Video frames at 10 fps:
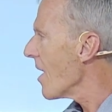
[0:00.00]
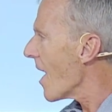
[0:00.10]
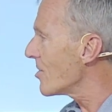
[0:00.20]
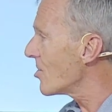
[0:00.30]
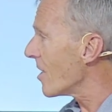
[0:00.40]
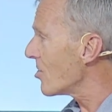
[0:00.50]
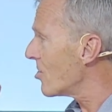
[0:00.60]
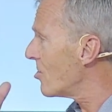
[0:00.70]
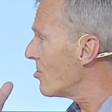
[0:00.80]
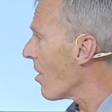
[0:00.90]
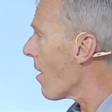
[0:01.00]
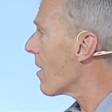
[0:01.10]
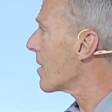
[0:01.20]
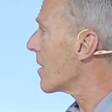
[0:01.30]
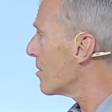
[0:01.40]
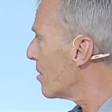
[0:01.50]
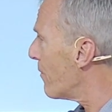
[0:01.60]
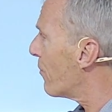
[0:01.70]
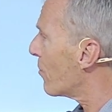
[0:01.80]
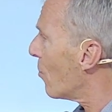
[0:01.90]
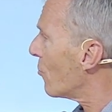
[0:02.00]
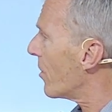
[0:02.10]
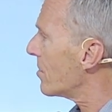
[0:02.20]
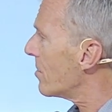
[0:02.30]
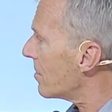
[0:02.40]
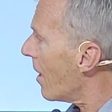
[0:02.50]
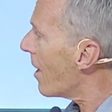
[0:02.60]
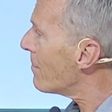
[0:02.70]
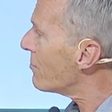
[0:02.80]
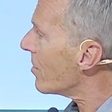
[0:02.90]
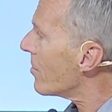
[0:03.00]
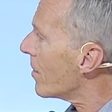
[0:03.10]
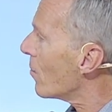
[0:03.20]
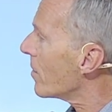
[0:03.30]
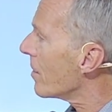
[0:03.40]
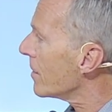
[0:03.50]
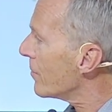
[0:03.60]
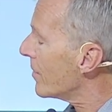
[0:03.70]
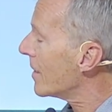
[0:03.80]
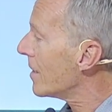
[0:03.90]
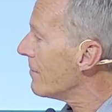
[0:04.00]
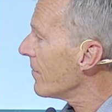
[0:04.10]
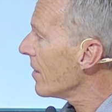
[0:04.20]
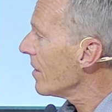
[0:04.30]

As, as dark and difficult as the times are that we are living in,